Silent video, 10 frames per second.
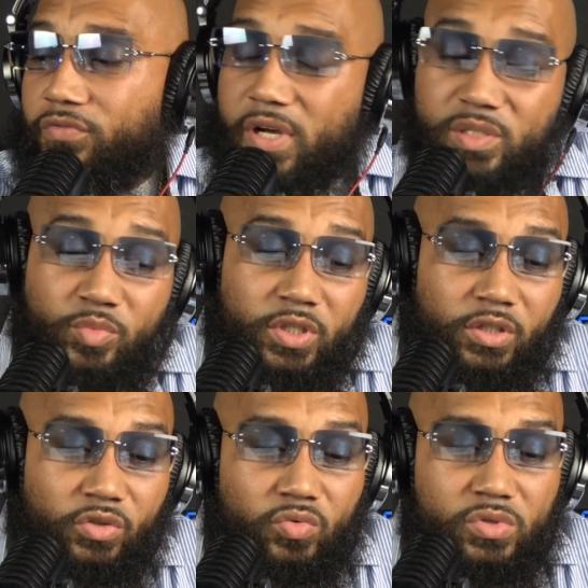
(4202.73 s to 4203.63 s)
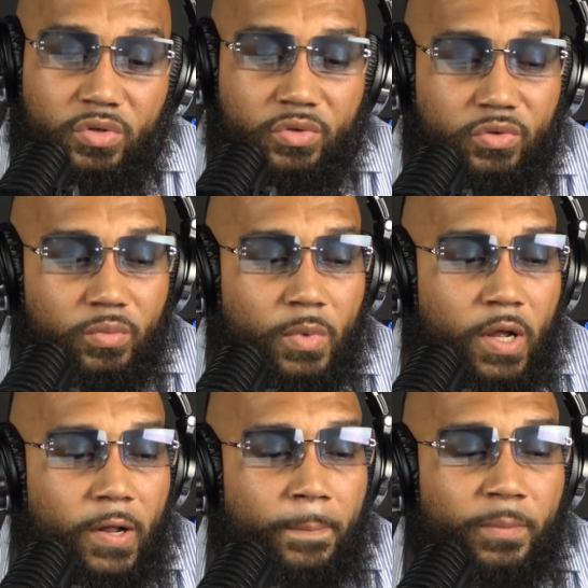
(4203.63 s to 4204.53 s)
Facebook and YouTube.
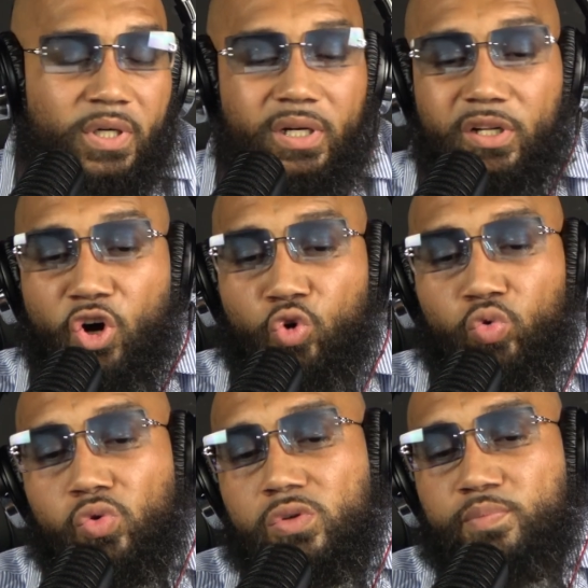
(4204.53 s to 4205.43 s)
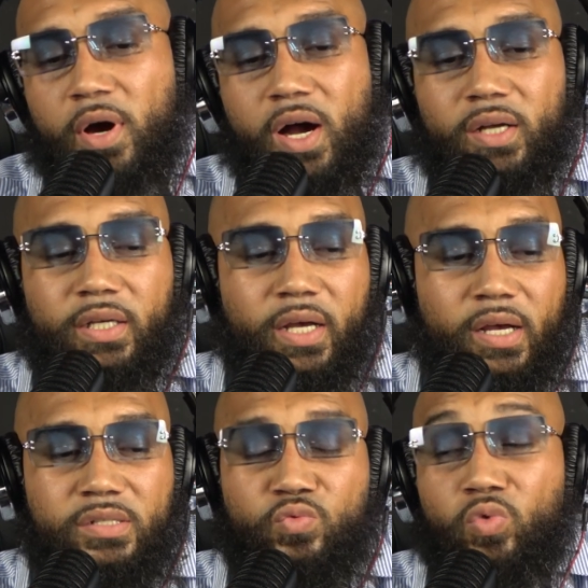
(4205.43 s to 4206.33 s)
The No Rules
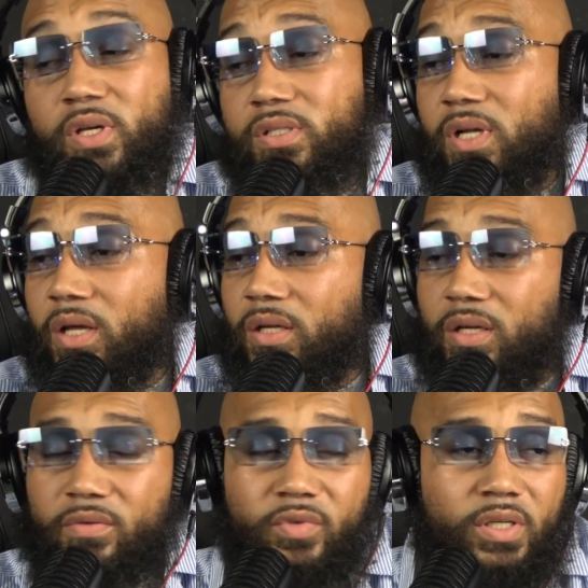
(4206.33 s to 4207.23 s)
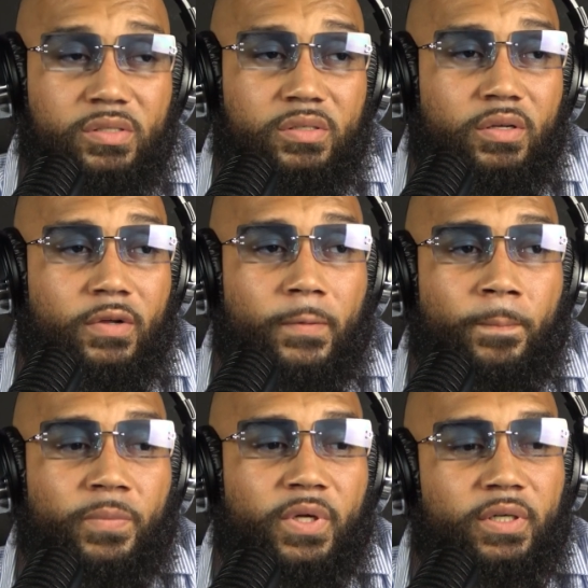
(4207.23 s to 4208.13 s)
podcast, Wednesday evenings,
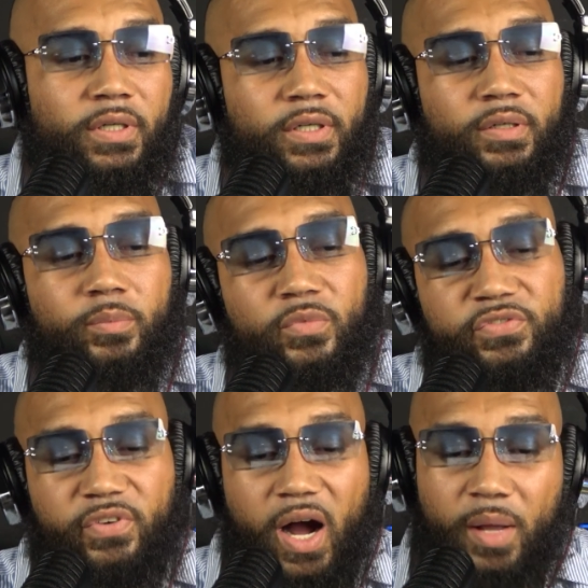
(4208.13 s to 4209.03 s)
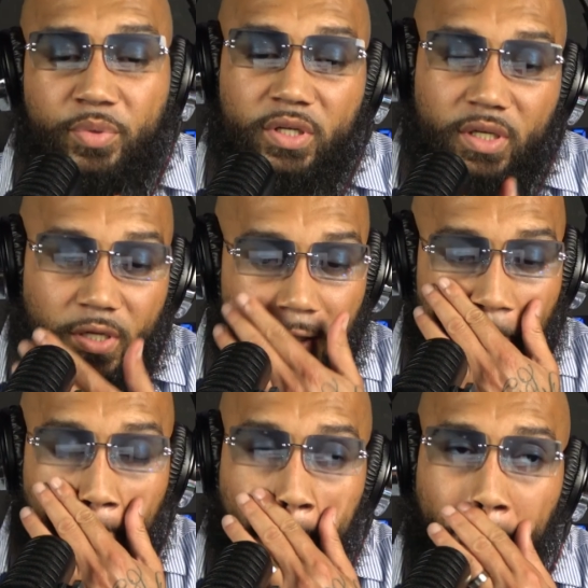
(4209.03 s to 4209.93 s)
5
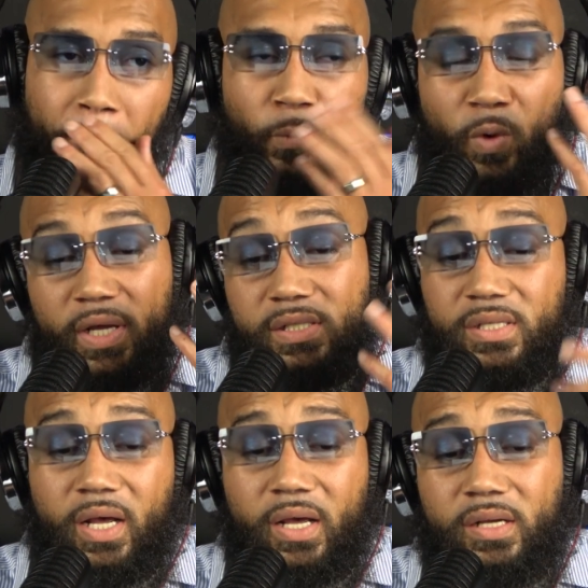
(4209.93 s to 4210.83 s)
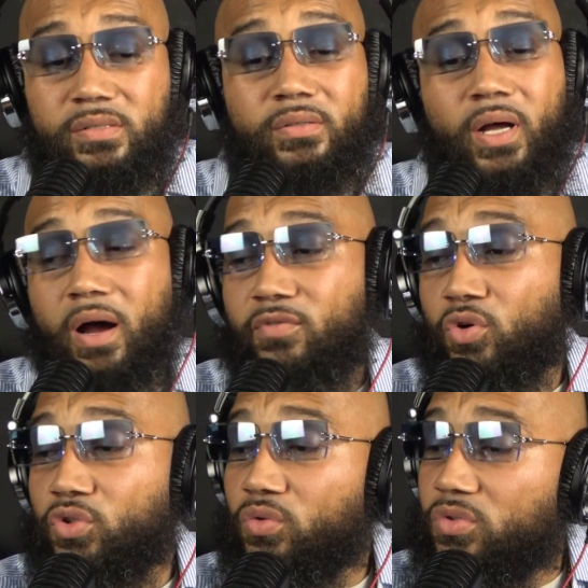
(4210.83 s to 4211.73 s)
p.m. Wednesdays, live
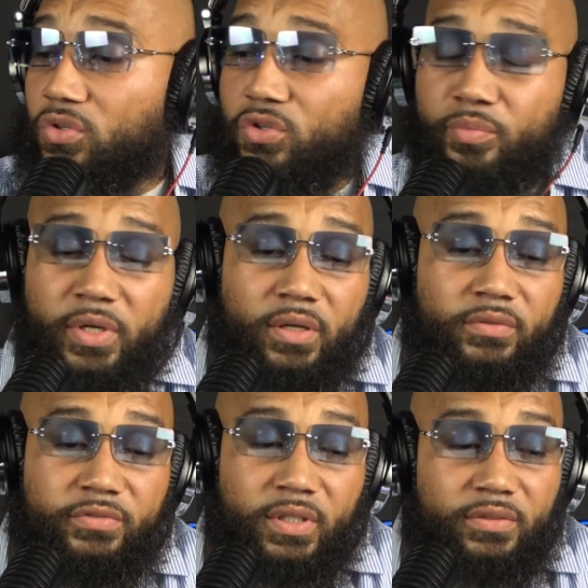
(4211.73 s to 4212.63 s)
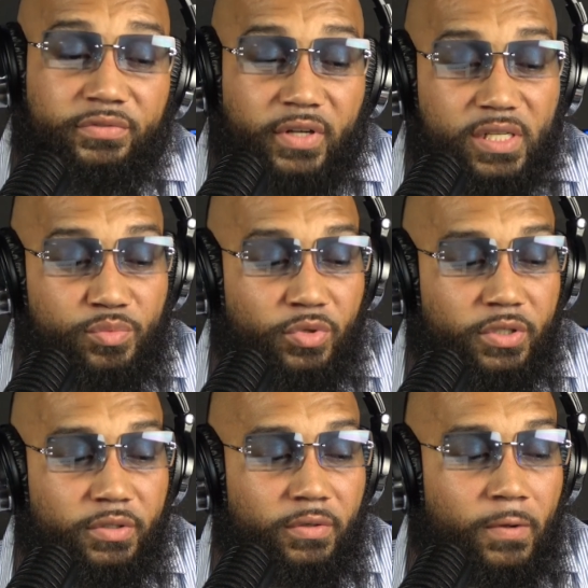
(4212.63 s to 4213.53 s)
on YouTube and fucking Facebook.